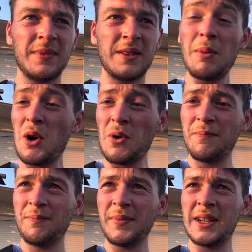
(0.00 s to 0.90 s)
Tomorrow.
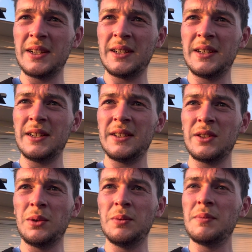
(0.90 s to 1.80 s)

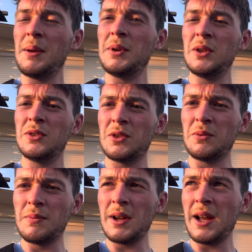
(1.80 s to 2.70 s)
So maybe do
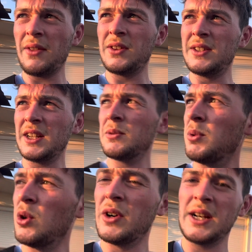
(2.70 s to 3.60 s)
some Athens
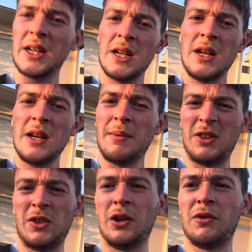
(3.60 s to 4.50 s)
exploring. I'll
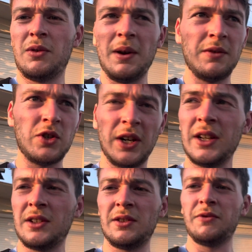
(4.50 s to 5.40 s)
try and go for a bit of a drink
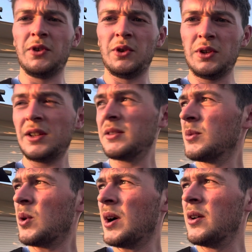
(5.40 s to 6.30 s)
and some food because I'm
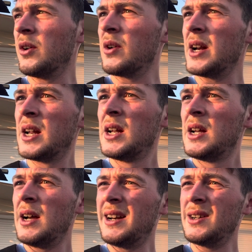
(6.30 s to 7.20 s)
quite hungry
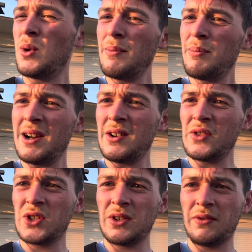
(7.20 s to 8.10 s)
and quite
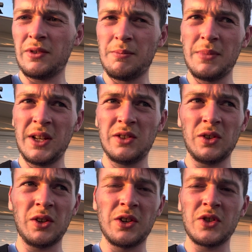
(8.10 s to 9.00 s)
parched from being
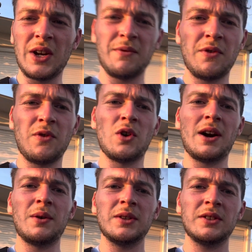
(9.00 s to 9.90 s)
stuck on a train for 4
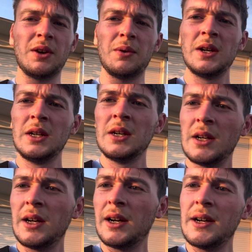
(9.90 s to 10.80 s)
hours. So
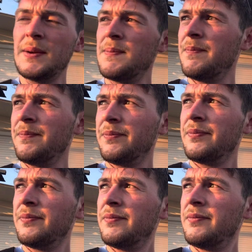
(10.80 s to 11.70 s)

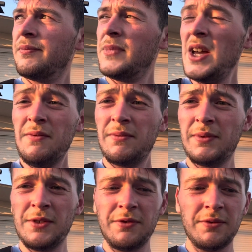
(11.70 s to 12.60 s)
yeah, if
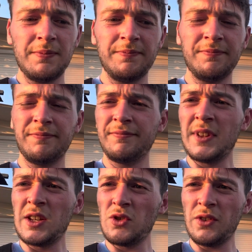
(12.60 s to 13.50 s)
you've
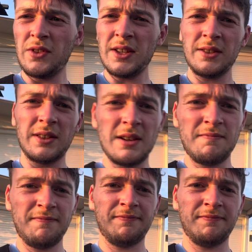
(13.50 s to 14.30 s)
enjoyed this, then